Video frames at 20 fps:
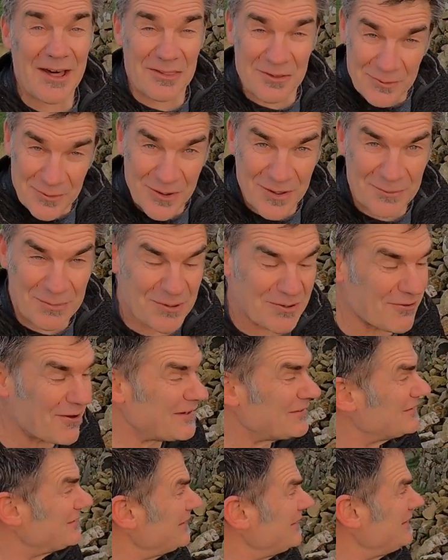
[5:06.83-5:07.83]
the work
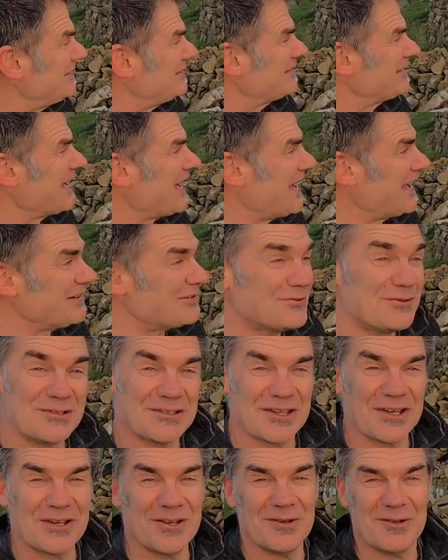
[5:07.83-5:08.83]
progresses and
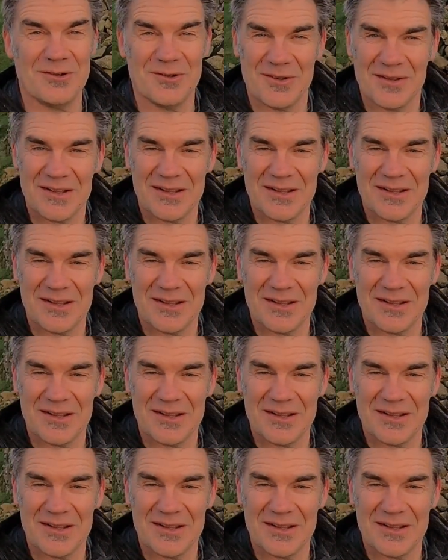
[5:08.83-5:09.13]
also